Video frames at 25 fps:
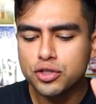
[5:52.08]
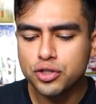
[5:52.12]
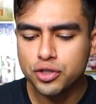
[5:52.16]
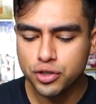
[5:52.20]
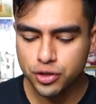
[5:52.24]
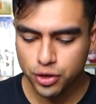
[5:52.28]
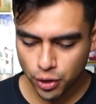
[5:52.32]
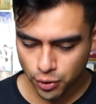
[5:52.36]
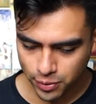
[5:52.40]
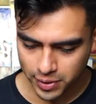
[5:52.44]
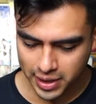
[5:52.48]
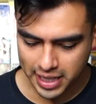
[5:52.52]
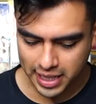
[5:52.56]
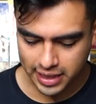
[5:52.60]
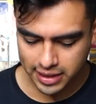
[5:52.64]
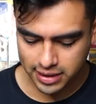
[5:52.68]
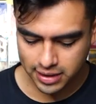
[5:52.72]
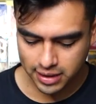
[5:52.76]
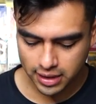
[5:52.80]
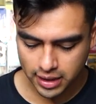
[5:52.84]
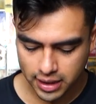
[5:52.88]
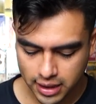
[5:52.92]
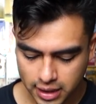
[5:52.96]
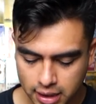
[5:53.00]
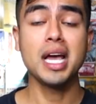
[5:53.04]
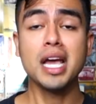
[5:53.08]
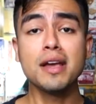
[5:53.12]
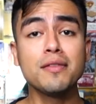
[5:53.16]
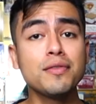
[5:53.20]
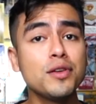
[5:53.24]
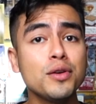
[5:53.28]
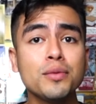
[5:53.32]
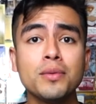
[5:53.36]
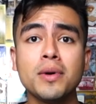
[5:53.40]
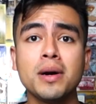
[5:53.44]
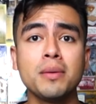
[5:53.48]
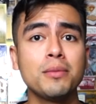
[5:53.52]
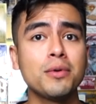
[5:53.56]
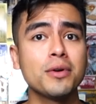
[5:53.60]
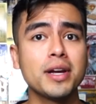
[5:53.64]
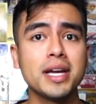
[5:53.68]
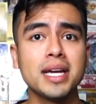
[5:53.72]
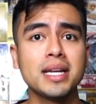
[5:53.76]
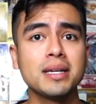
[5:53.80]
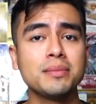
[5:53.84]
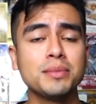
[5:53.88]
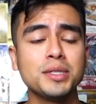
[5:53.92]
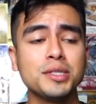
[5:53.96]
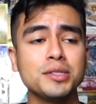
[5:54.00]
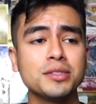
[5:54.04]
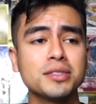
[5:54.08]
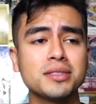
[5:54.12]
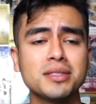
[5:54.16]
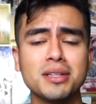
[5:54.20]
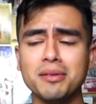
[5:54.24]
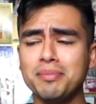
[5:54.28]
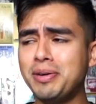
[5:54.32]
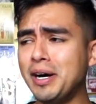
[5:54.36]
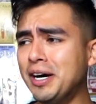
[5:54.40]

so nicely. If you want more animals,